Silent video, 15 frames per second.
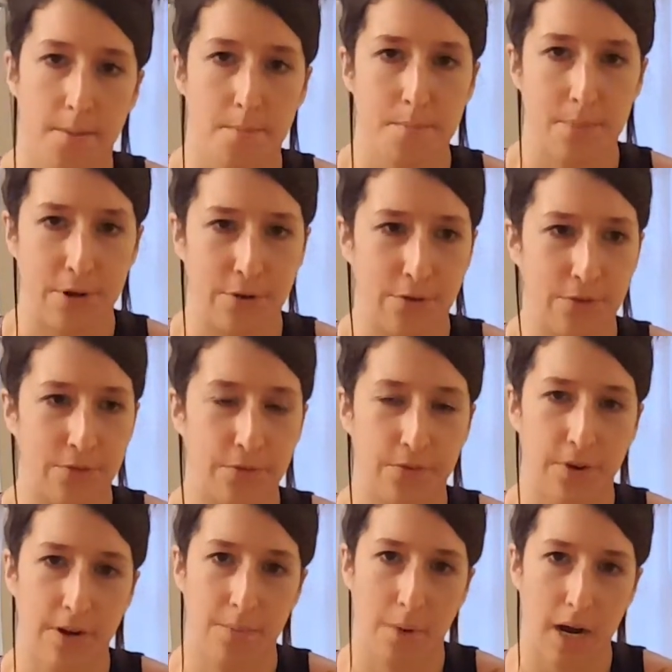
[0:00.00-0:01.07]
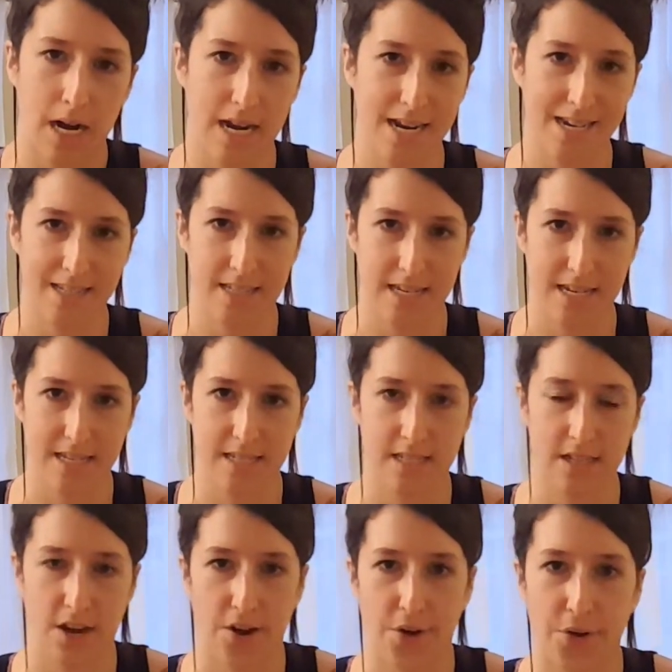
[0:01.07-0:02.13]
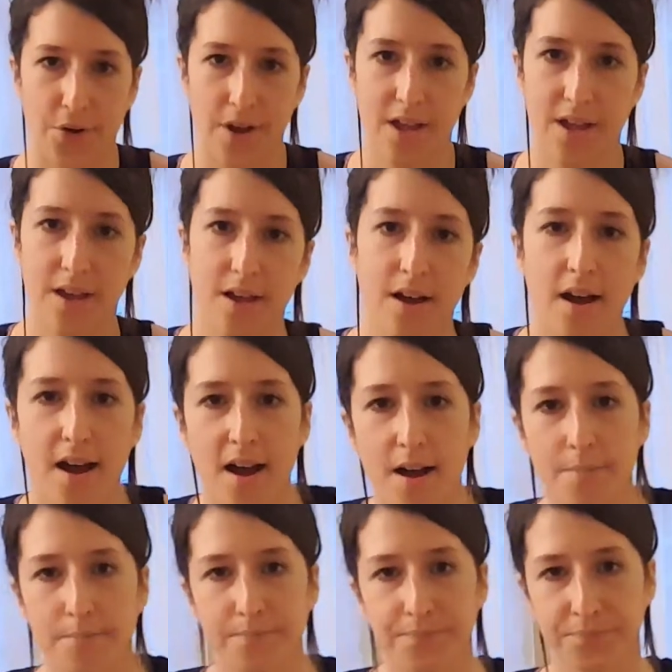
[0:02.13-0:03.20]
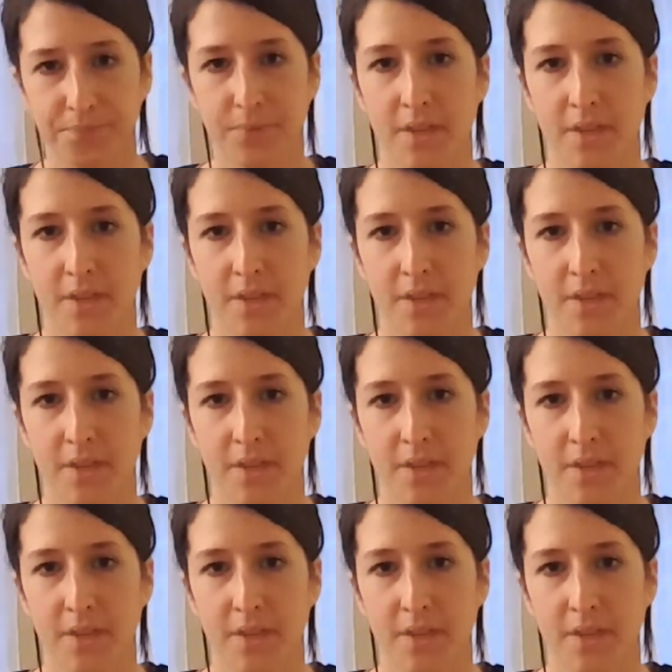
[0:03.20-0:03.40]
move, pretty easy. So um,